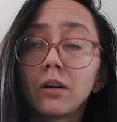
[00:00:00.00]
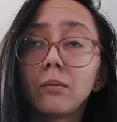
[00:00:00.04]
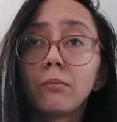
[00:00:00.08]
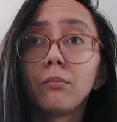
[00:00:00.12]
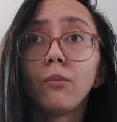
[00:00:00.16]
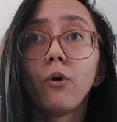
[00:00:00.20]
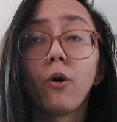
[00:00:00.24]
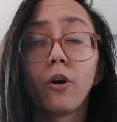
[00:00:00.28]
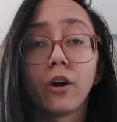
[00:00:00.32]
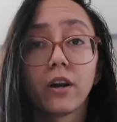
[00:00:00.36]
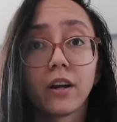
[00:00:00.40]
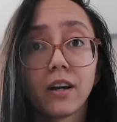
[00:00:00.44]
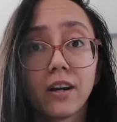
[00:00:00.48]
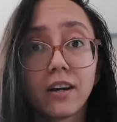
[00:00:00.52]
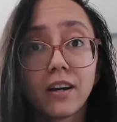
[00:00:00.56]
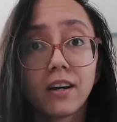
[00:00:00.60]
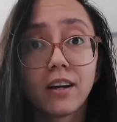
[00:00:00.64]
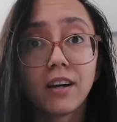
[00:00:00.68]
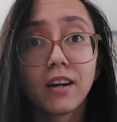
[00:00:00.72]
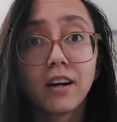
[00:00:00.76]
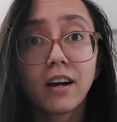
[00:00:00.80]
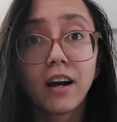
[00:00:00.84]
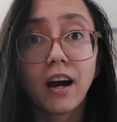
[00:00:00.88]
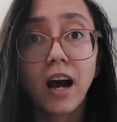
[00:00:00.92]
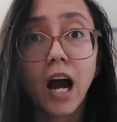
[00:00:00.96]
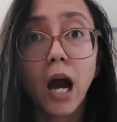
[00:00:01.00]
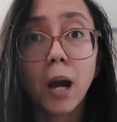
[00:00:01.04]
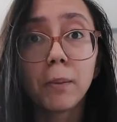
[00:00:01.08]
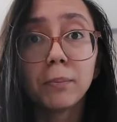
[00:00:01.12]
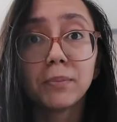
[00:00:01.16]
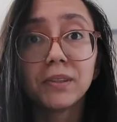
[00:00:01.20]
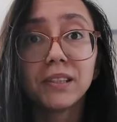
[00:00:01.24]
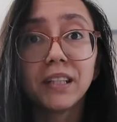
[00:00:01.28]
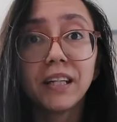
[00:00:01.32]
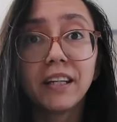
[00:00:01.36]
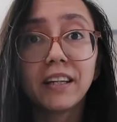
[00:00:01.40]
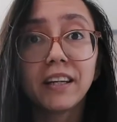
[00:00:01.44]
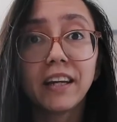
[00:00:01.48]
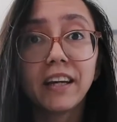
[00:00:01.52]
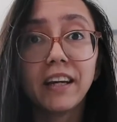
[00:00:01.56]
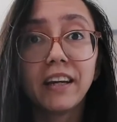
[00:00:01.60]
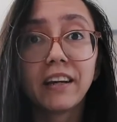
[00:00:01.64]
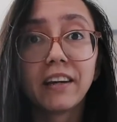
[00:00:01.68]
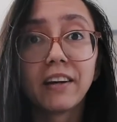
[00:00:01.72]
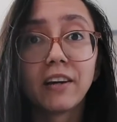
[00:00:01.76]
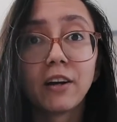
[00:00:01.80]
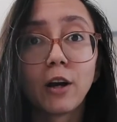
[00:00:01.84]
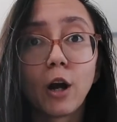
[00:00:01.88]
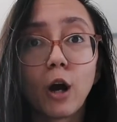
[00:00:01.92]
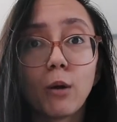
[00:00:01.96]
boy, I'm
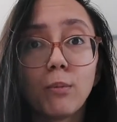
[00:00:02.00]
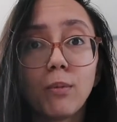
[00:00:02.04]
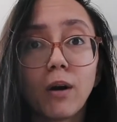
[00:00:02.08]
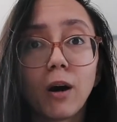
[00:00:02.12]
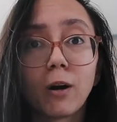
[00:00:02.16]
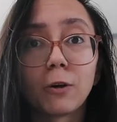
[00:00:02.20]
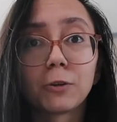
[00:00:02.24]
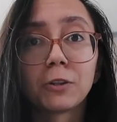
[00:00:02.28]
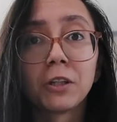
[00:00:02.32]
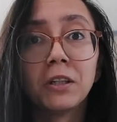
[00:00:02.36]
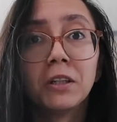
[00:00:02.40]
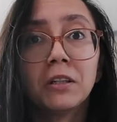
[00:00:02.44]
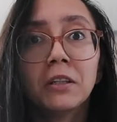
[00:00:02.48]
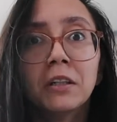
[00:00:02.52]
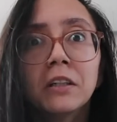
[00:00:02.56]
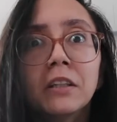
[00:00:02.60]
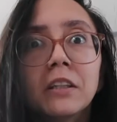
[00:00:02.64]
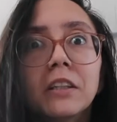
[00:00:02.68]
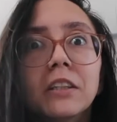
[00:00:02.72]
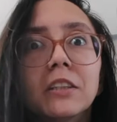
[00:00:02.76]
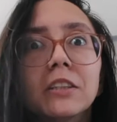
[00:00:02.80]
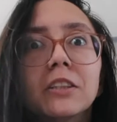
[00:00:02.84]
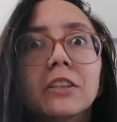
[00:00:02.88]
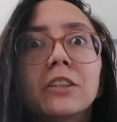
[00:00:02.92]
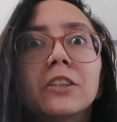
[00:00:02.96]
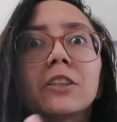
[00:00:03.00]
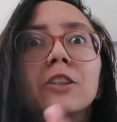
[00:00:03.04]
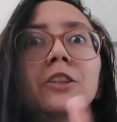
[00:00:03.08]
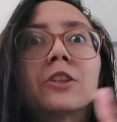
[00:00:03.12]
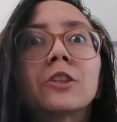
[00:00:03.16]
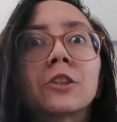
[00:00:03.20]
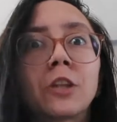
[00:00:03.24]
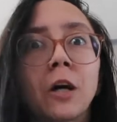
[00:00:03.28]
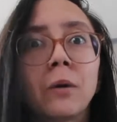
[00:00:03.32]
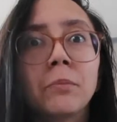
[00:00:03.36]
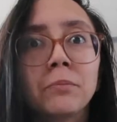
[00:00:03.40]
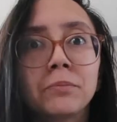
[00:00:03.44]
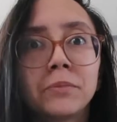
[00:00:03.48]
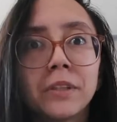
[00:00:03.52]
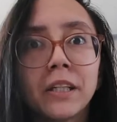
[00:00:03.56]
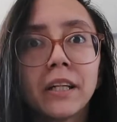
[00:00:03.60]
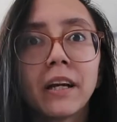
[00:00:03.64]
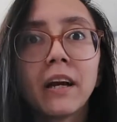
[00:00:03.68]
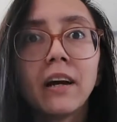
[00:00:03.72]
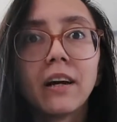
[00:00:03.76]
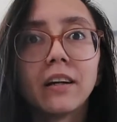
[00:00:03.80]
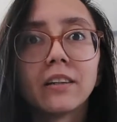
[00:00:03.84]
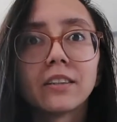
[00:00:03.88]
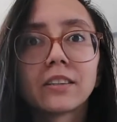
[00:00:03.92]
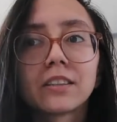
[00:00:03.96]
thinking about something
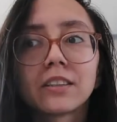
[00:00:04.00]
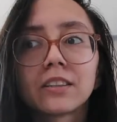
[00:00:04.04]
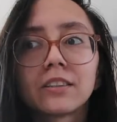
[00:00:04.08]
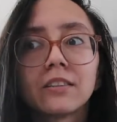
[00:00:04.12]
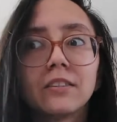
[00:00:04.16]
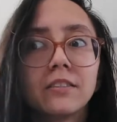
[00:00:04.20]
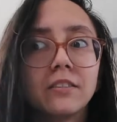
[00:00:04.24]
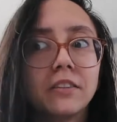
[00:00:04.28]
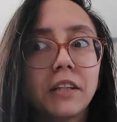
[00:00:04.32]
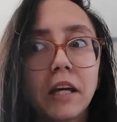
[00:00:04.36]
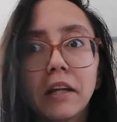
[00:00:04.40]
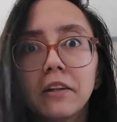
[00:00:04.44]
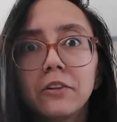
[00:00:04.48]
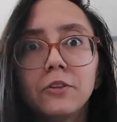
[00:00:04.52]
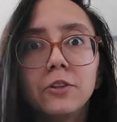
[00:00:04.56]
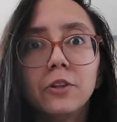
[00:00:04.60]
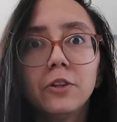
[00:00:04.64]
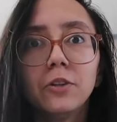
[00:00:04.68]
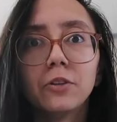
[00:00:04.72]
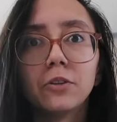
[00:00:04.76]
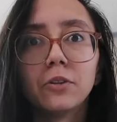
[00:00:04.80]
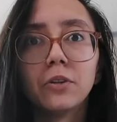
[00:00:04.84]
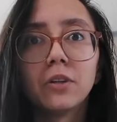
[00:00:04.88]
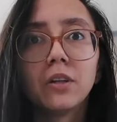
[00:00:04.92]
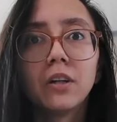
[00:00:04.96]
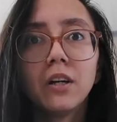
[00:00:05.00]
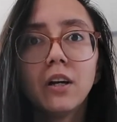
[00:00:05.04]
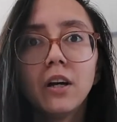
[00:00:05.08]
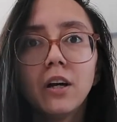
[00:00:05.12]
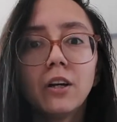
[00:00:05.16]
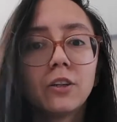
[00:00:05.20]
else than you.